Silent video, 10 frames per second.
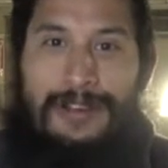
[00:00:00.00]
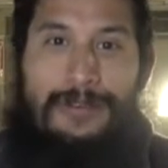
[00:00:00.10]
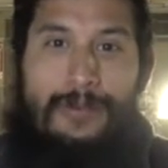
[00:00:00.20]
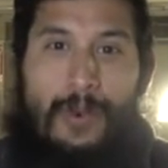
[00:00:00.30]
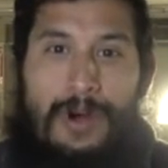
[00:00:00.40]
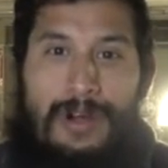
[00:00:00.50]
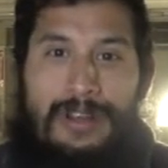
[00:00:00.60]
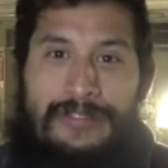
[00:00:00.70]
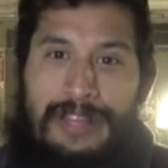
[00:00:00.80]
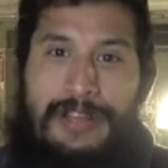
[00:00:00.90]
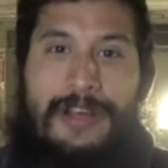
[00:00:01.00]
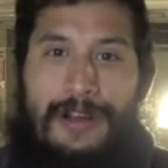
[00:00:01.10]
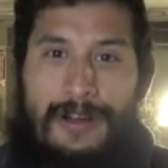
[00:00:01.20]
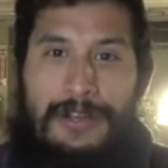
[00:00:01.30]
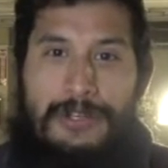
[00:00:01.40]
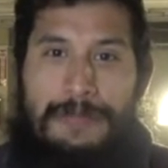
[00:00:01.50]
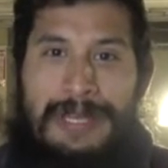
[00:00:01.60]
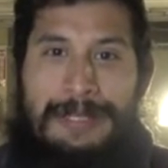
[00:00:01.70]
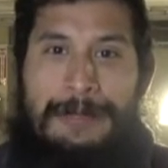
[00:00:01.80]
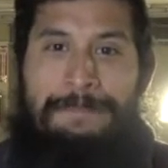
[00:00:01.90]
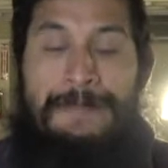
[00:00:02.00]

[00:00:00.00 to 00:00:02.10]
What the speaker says: a word of encouragement.